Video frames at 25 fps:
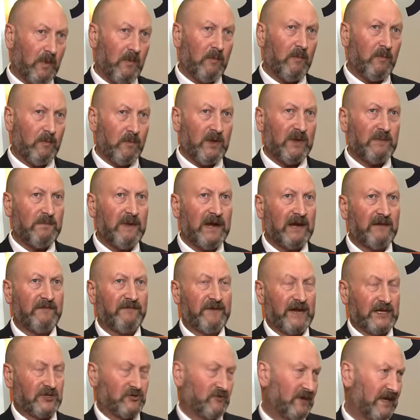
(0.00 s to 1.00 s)
with
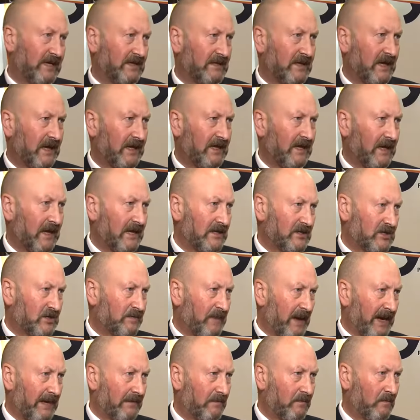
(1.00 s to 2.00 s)
manufacturing in
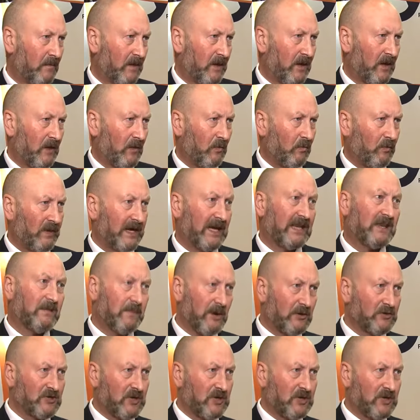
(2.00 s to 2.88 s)
Spain, we get the